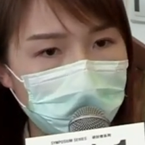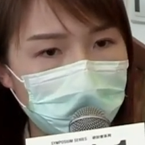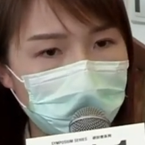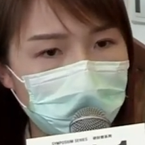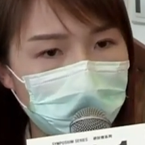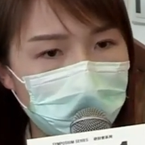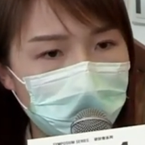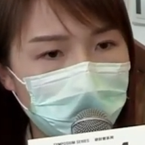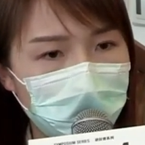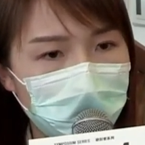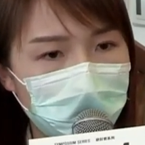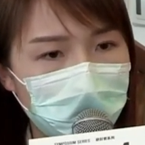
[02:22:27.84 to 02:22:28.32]

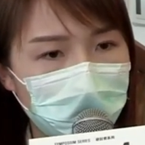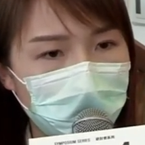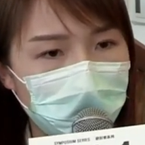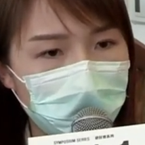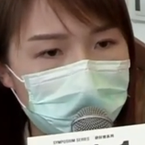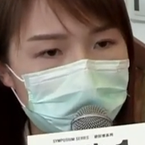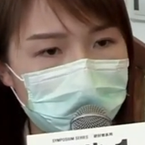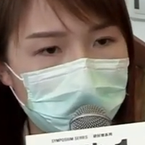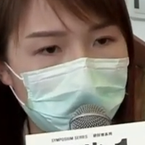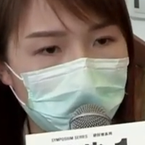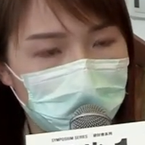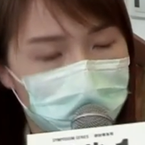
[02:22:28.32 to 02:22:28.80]
This
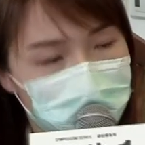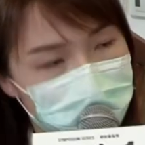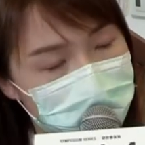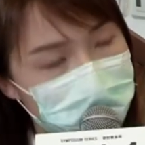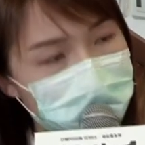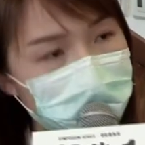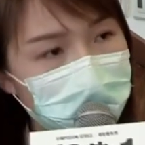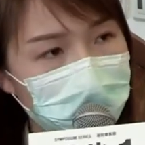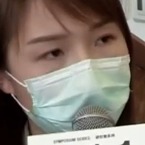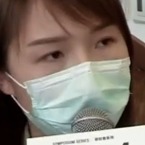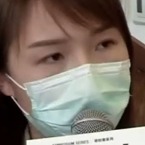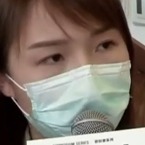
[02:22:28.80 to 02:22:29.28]
program
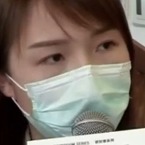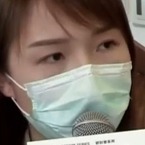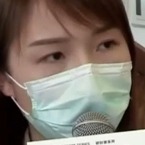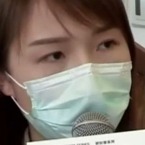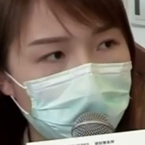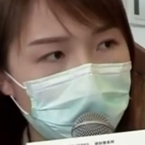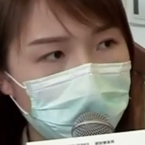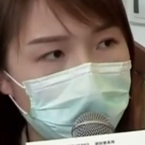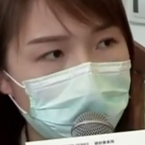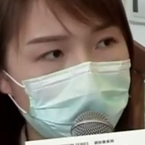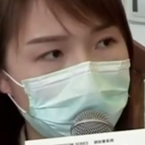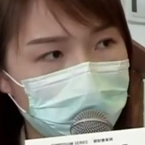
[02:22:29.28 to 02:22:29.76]

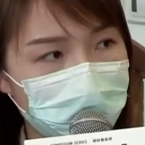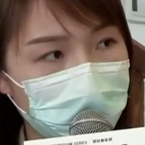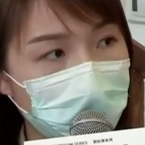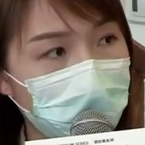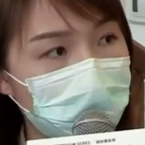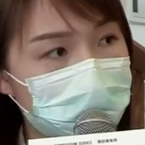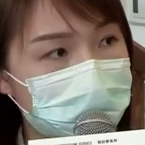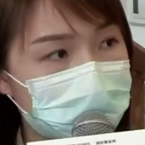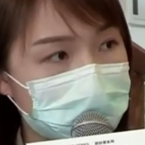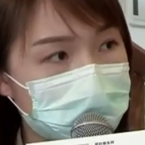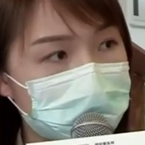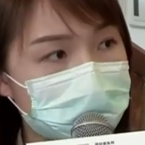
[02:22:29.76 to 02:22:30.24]
for
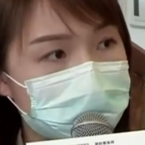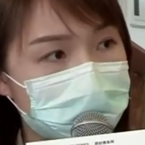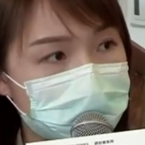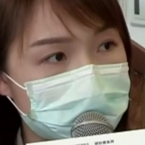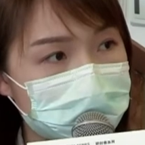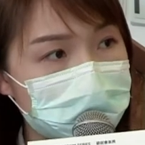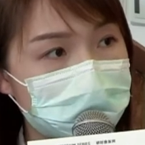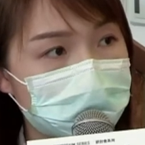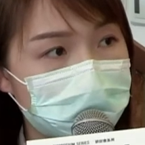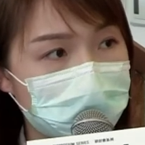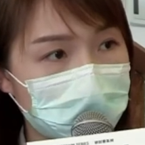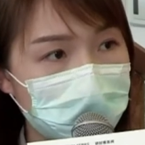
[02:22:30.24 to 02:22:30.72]
teachers
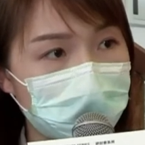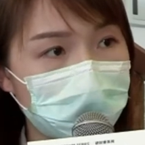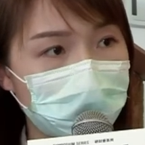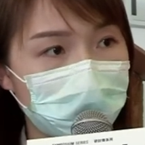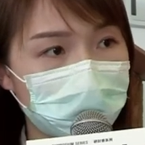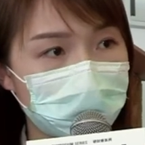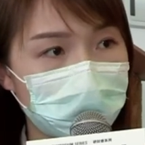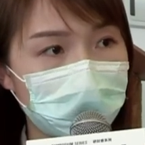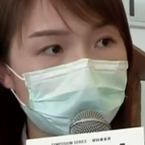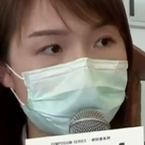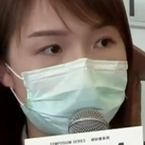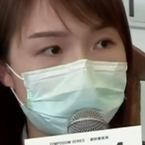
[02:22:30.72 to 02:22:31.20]

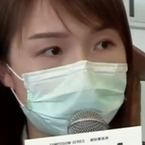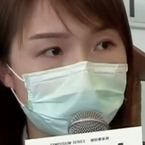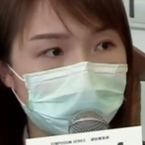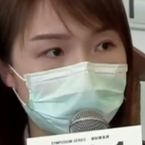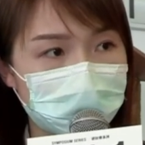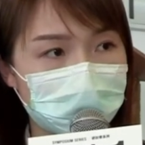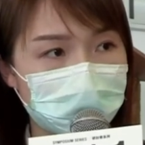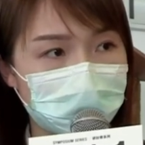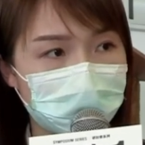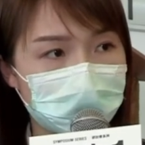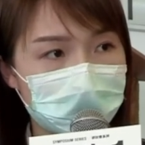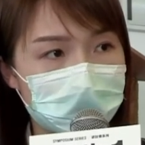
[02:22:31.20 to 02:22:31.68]
in terms
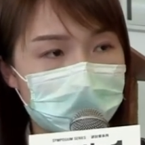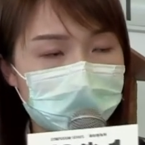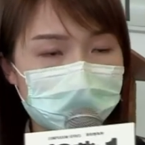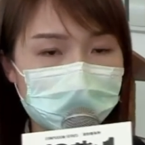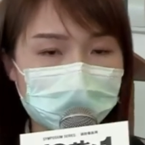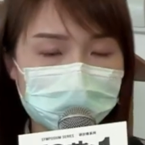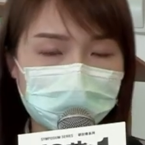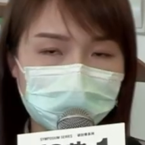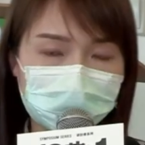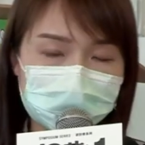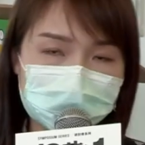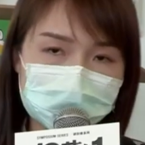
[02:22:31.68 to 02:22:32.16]
of our
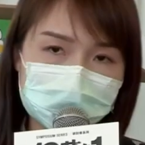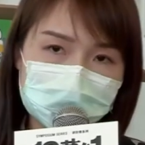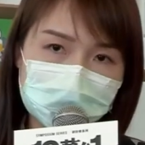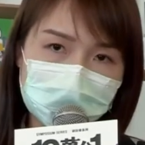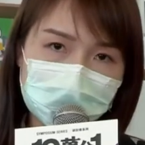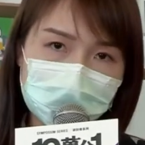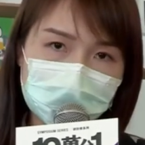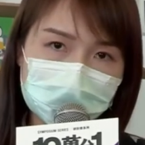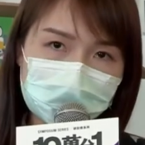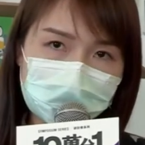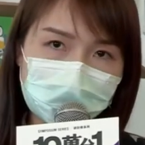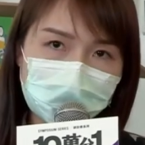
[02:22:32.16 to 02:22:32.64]
curriculum
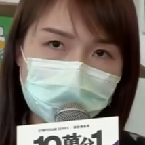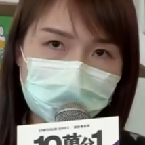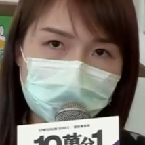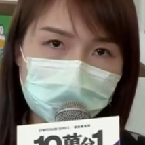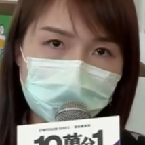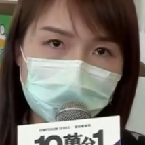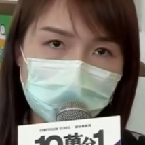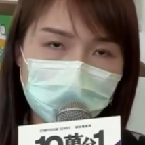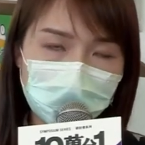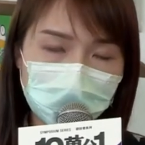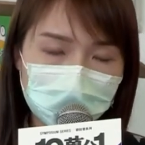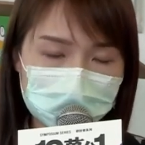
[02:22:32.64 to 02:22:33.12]
designing,
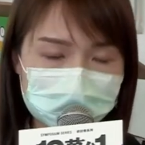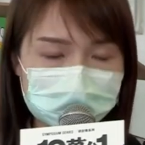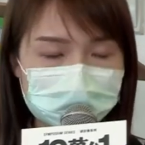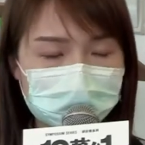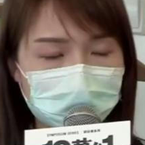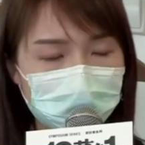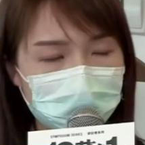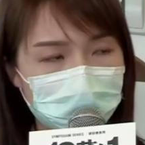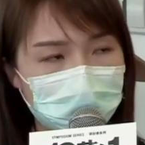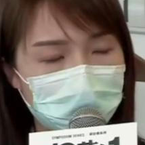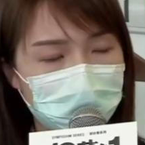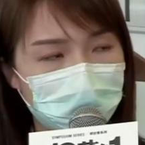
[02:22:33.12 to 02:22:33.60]
it
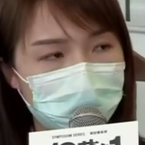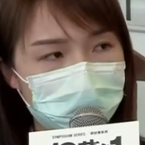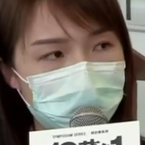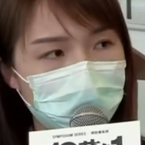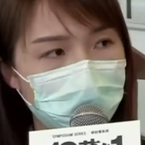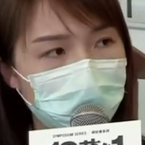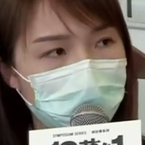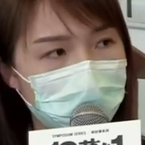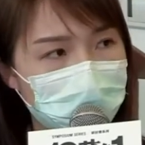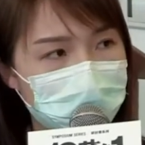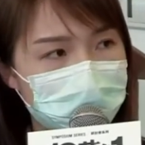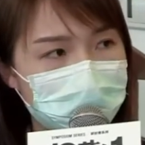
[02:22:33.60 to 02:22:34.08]
is very
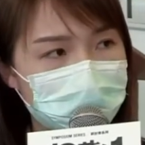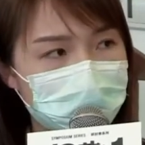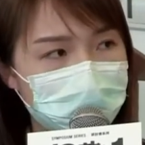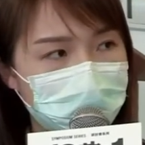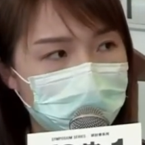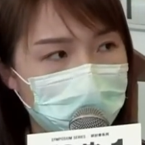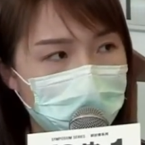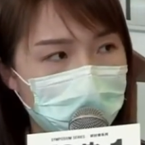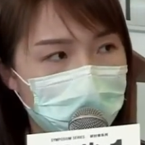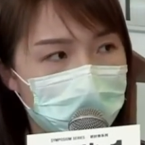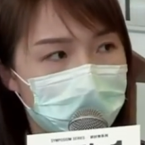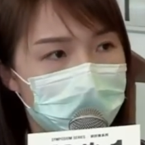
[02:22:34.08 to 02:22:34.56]
important.
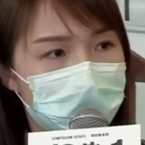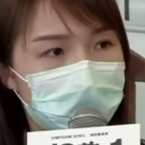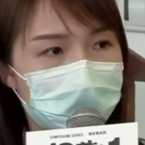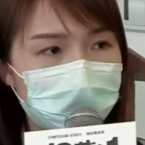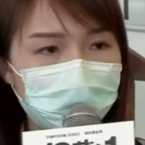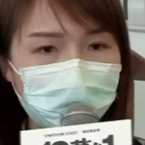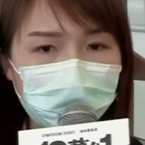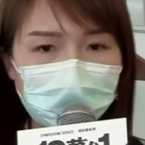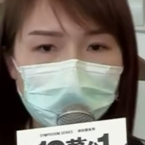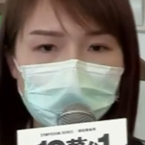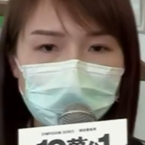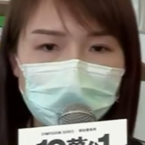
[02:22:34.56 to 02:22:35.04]
For
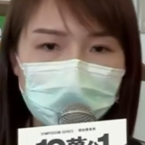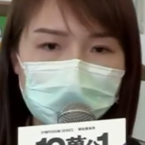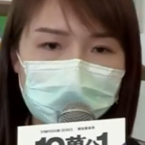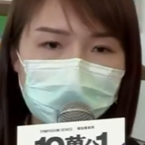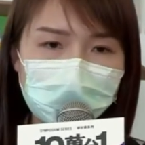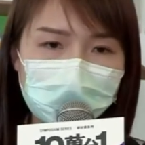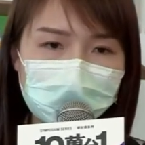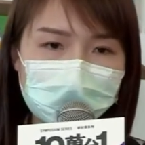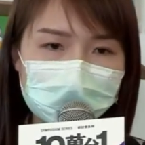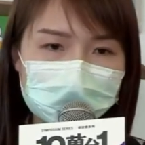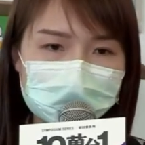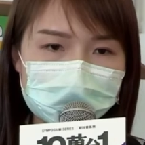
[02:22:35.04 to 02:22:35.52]
students, it
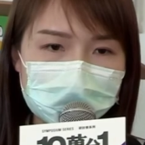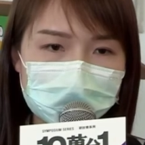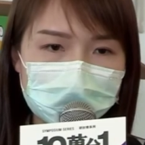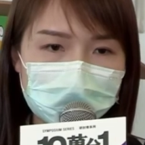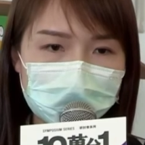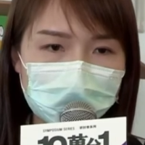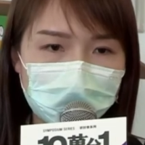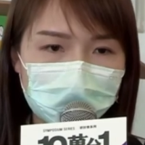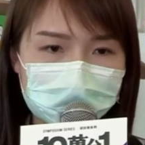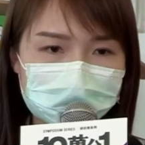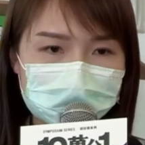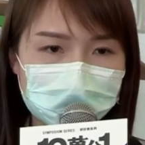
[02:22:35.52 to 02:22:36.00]
is also
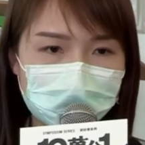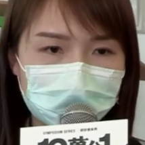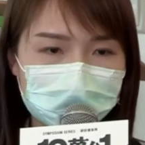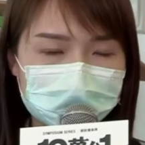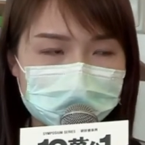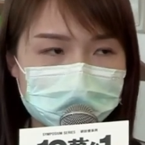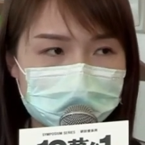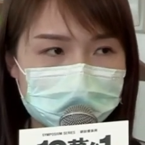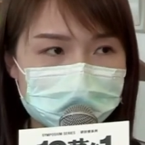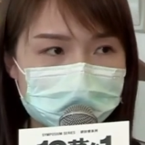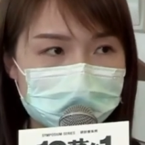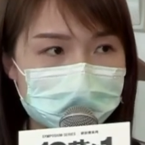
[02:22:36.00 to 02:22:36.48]

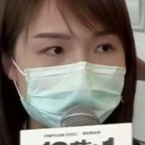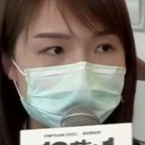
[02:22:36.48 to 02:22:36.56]
important